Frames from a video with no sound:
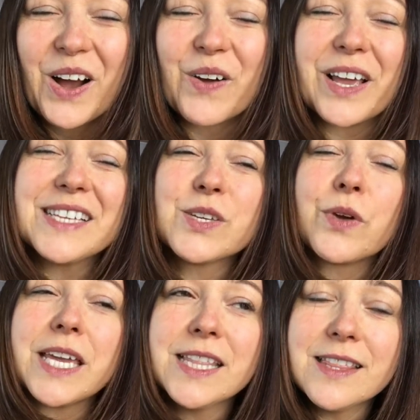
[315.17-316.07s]
Okay, so
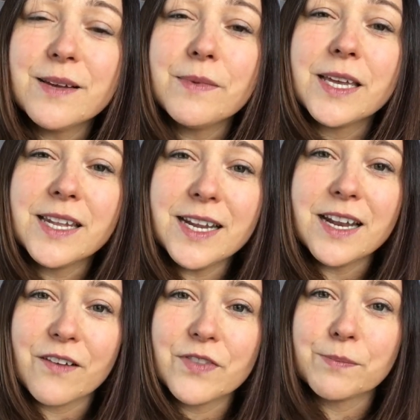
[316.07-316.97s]
in and
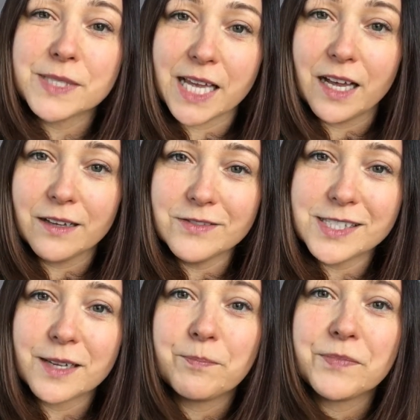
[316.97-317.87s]
of
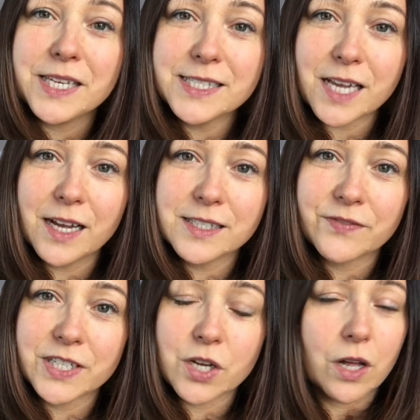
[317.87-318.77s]
themselves, these kinds
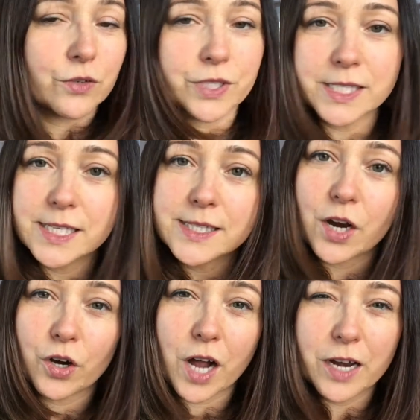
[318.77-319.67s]
of intolerances
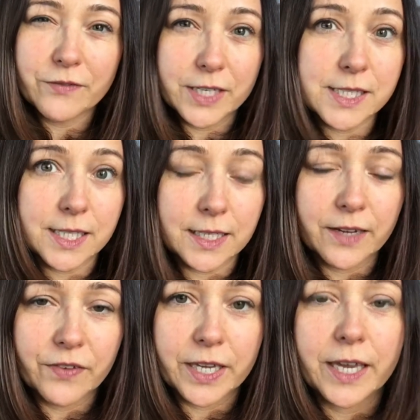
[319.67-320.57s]
are kind of
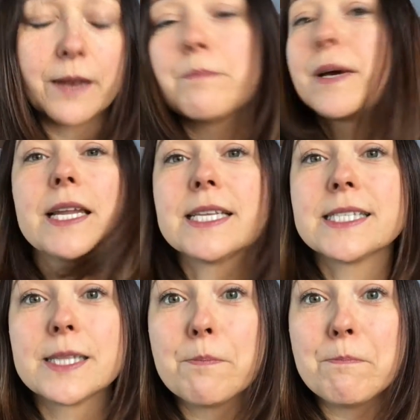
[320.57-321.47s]
insignificant, but it's
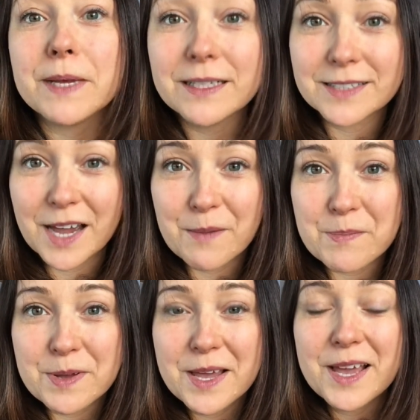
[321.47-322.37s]
the
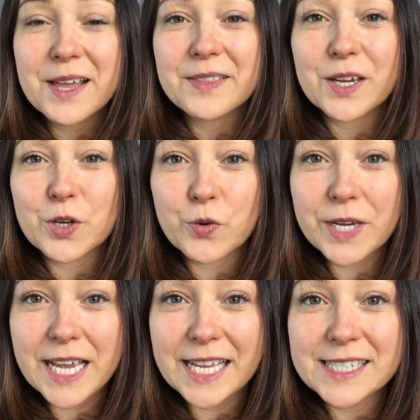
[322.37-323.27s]
buildup that
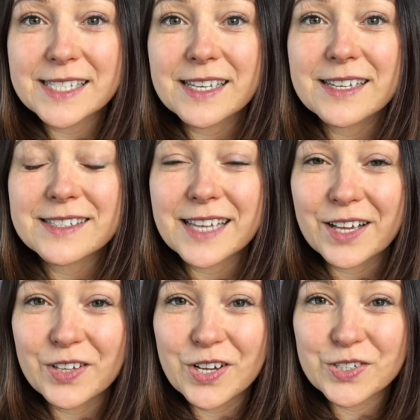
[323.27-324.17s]
creates
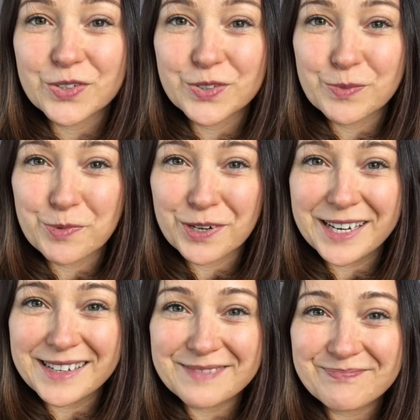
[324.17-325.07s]
psychological
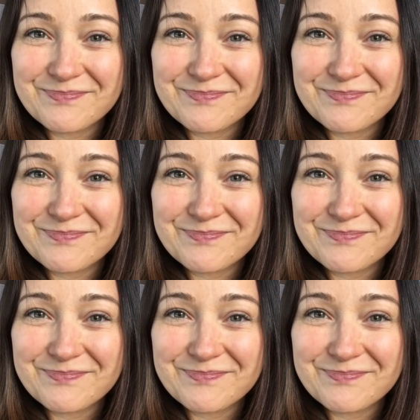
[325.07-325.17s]
debris.